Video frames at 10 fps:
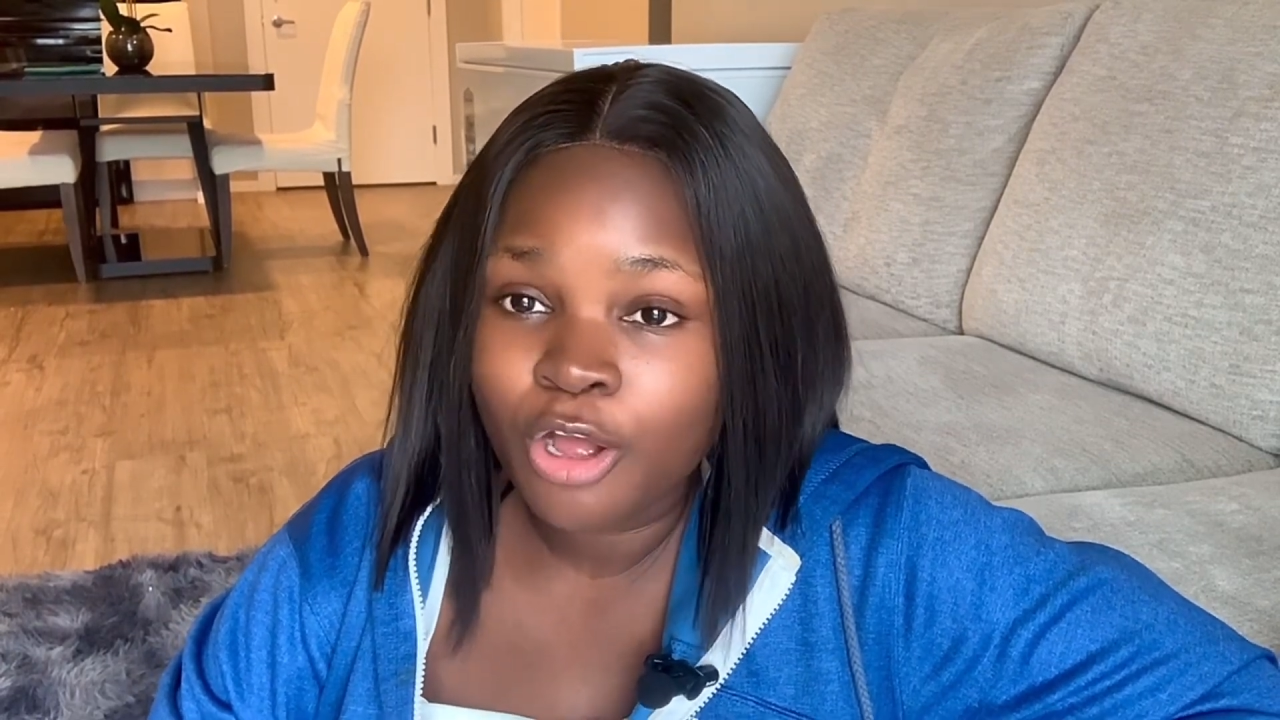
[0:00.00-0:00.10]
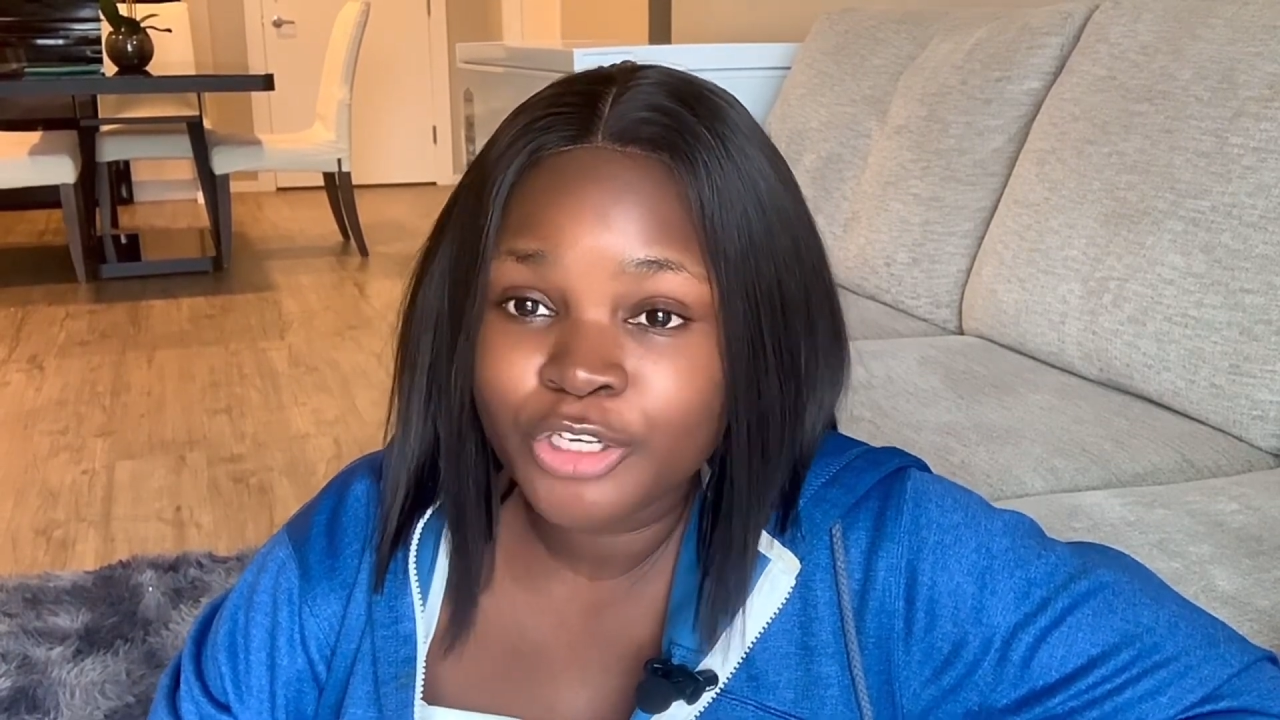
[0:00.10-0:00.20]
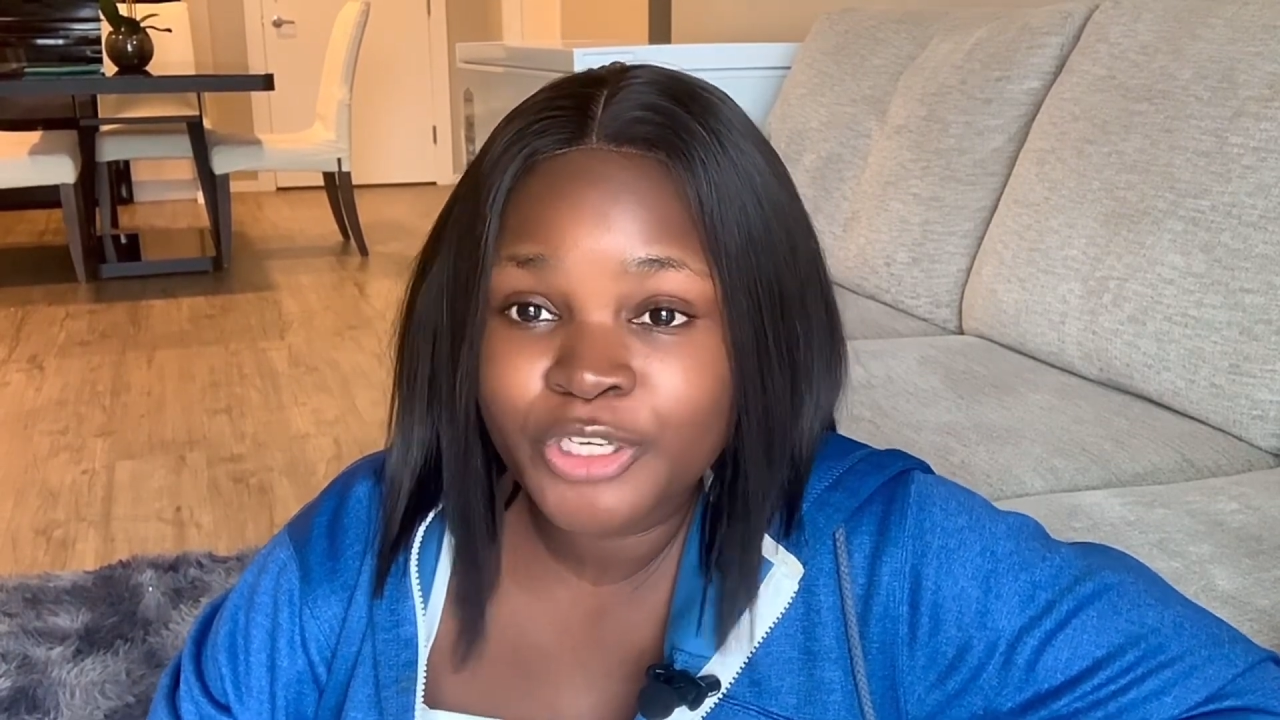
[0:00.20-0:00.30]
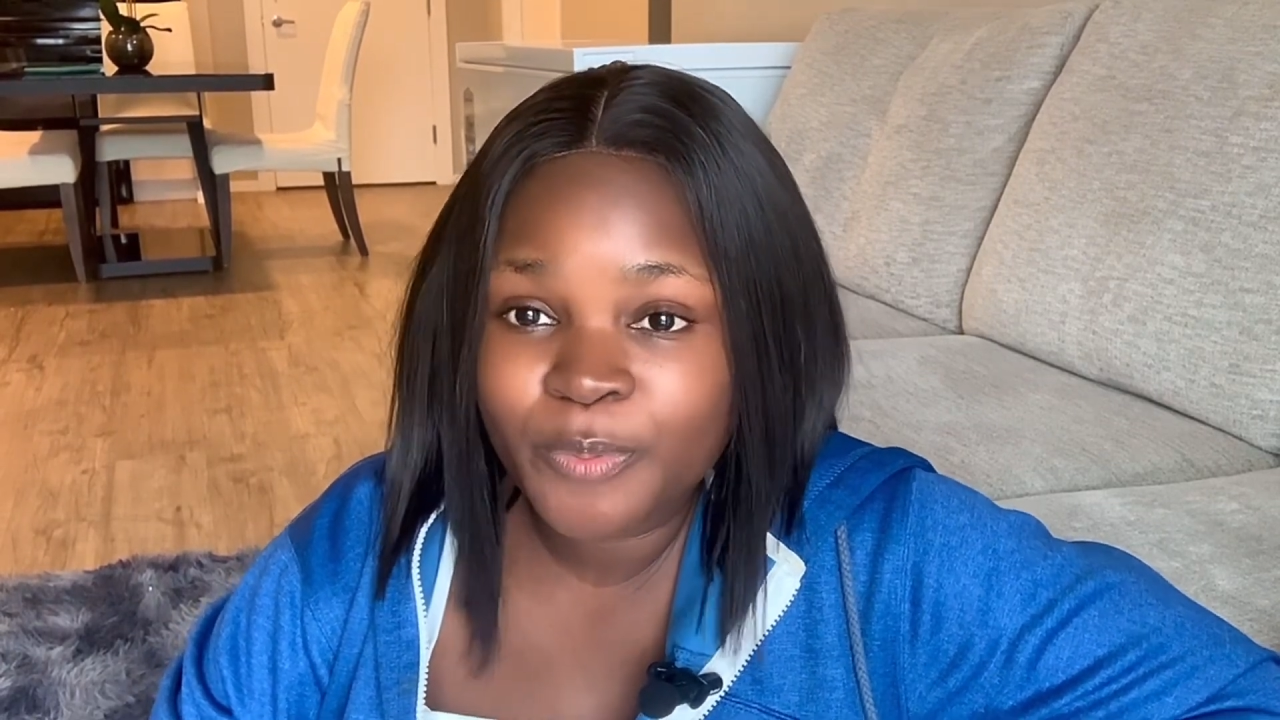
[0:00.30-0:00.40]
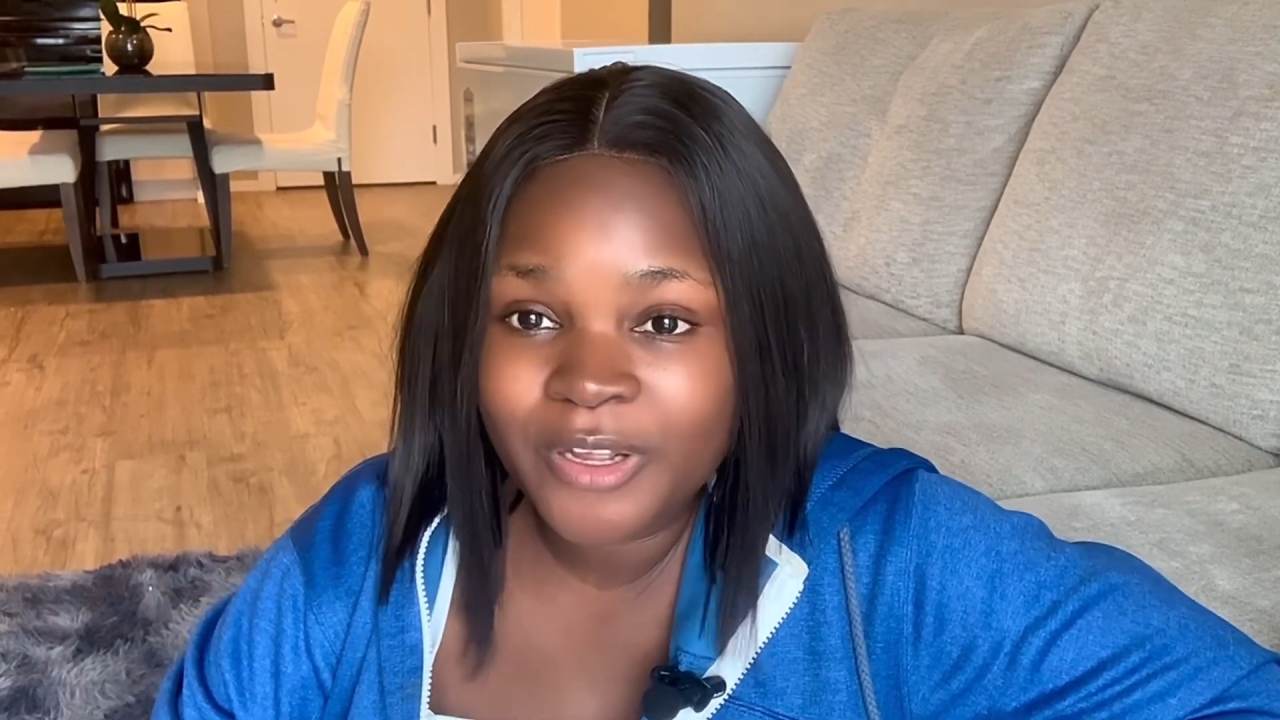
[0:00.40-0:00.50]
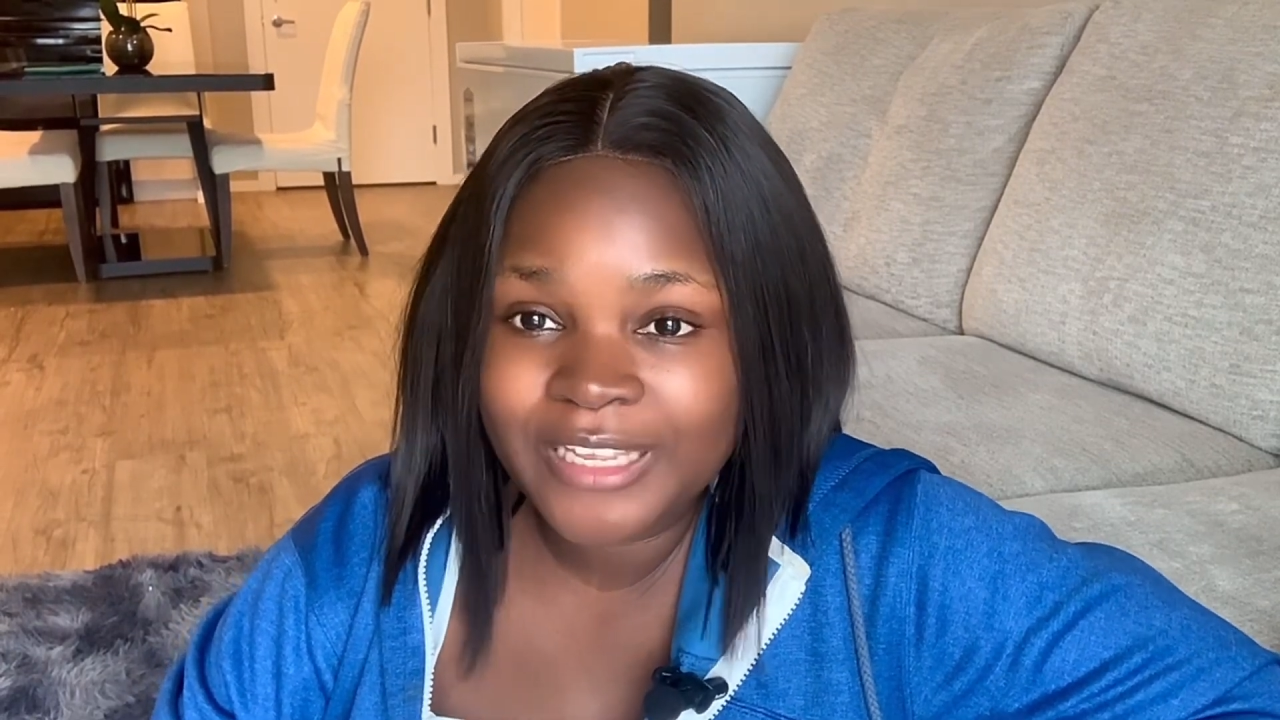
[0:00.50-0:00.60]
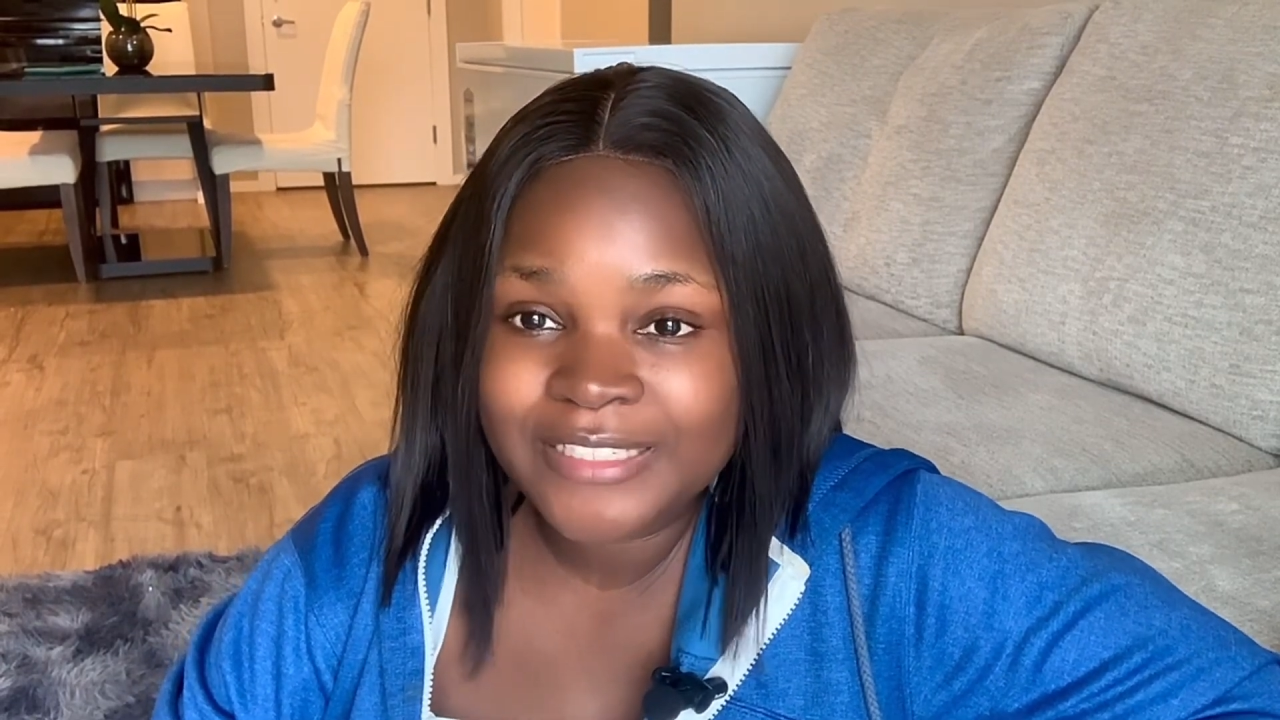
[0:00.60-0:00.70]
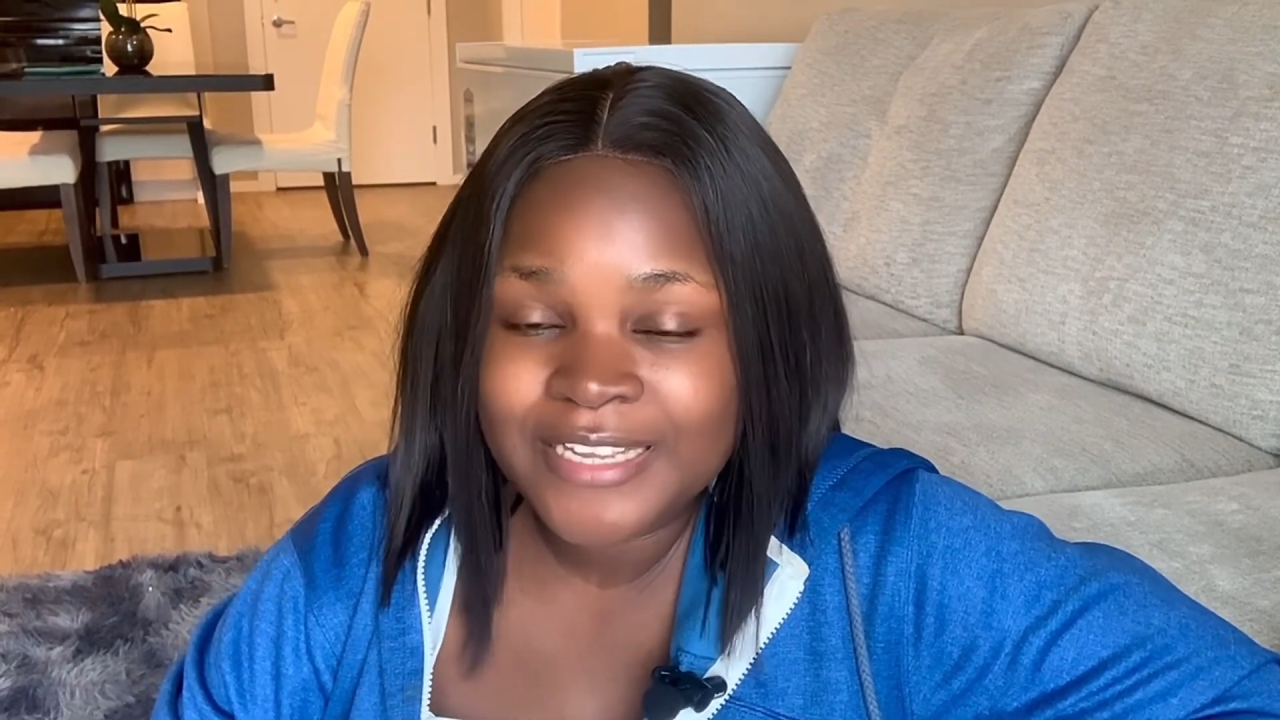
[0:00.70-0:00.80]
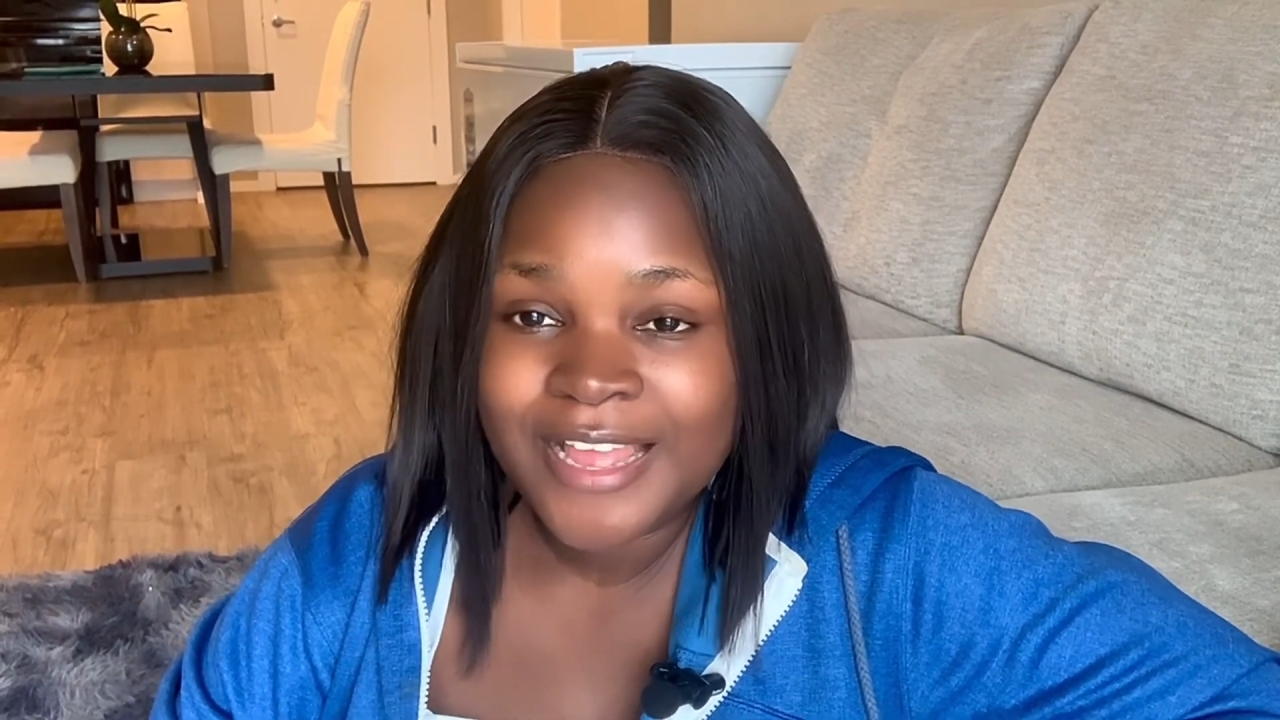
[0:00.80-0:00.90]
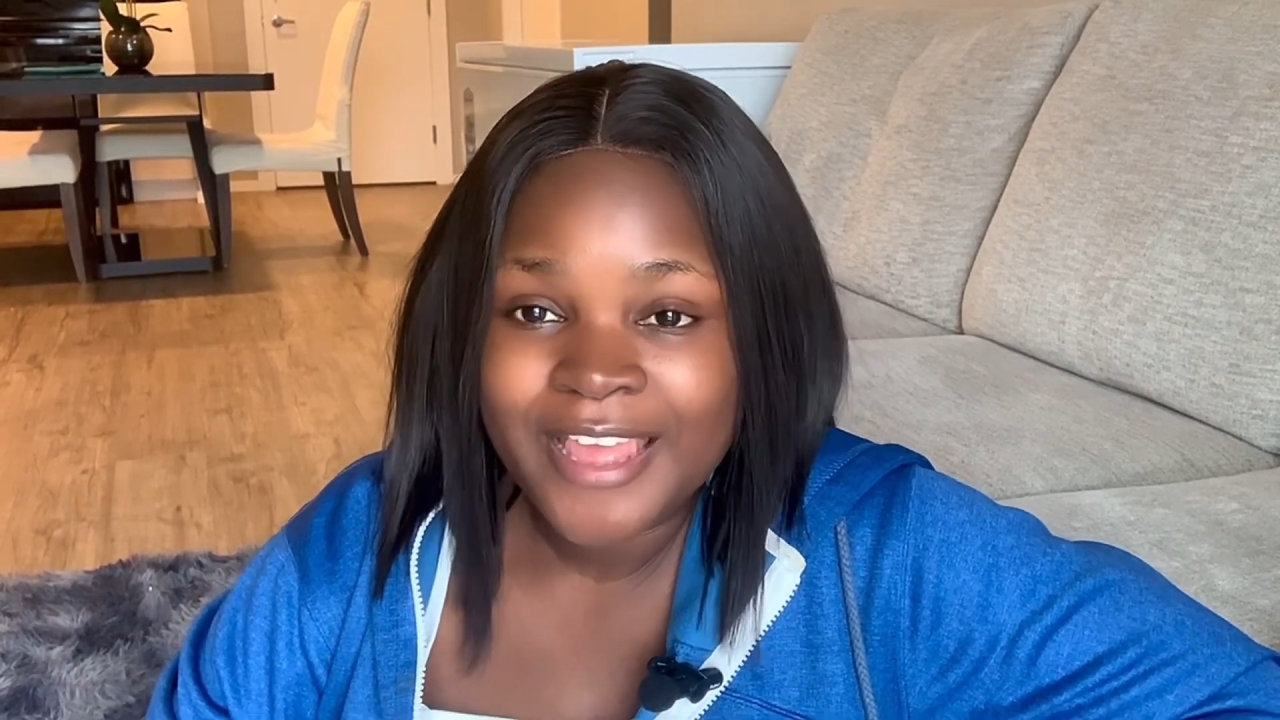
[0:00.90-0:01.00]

on your pocket.